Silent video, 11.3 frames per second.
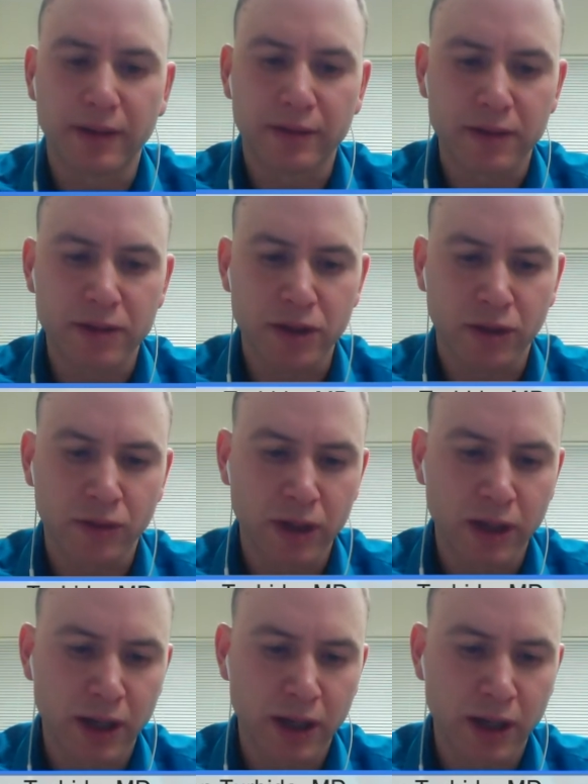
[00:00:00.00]
So,
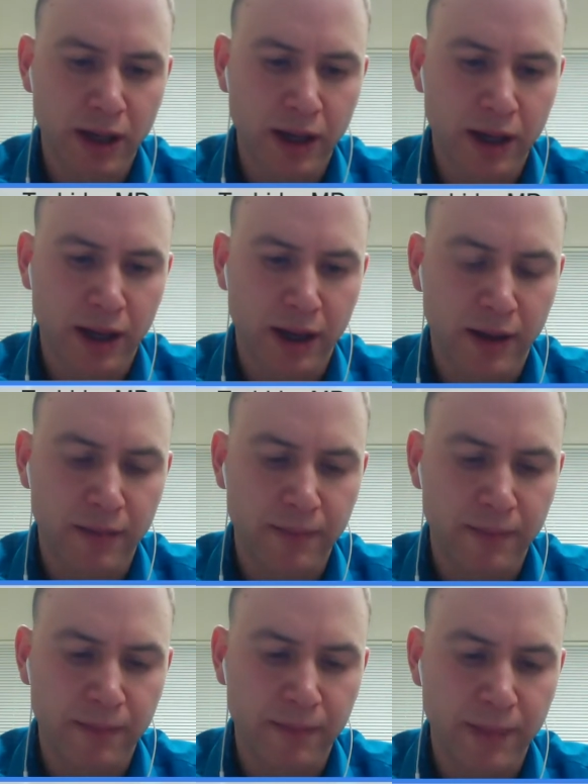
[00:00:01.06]

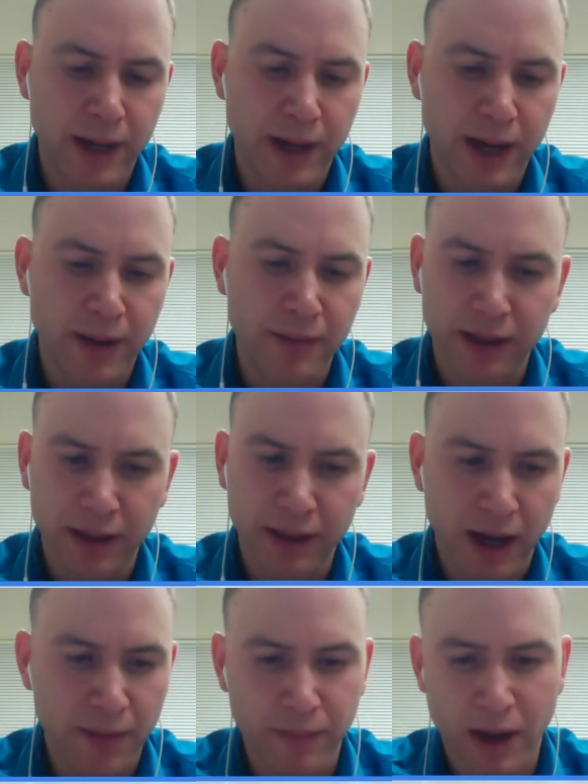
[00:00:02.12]
I mean,
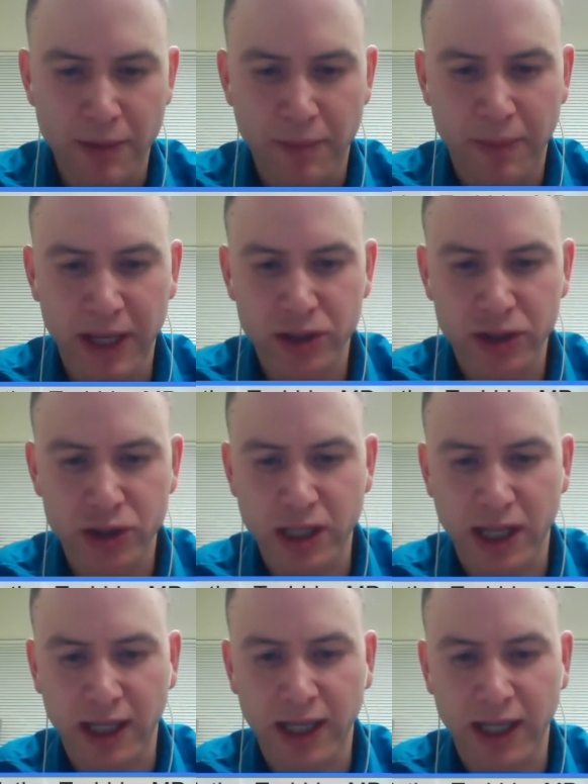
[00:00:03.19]
I'm a patient just
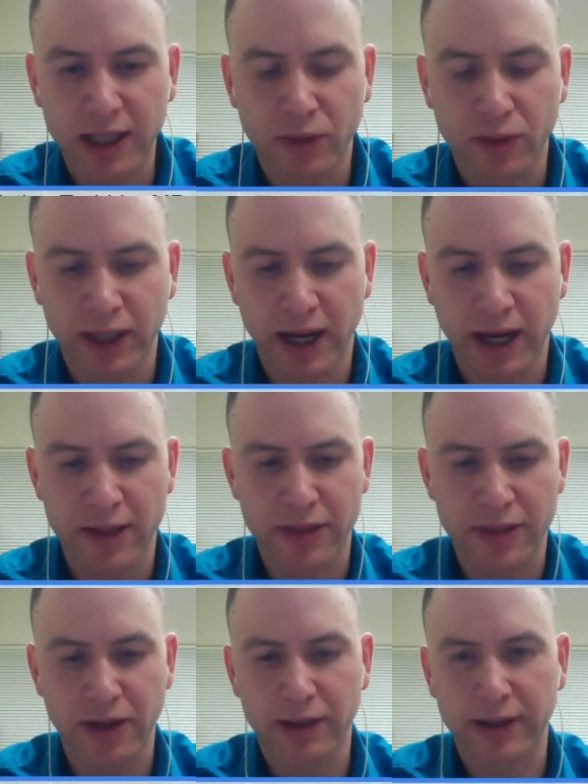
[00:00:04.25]
like anyone, and I thought
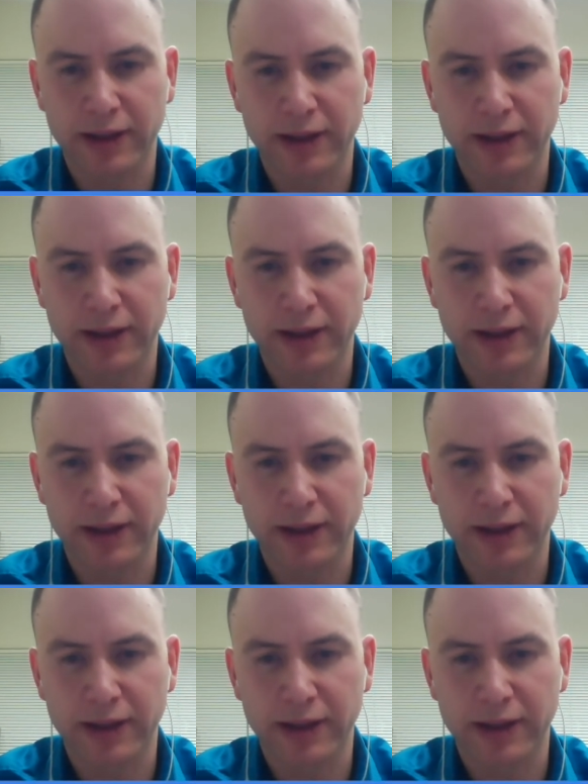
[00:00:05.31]
that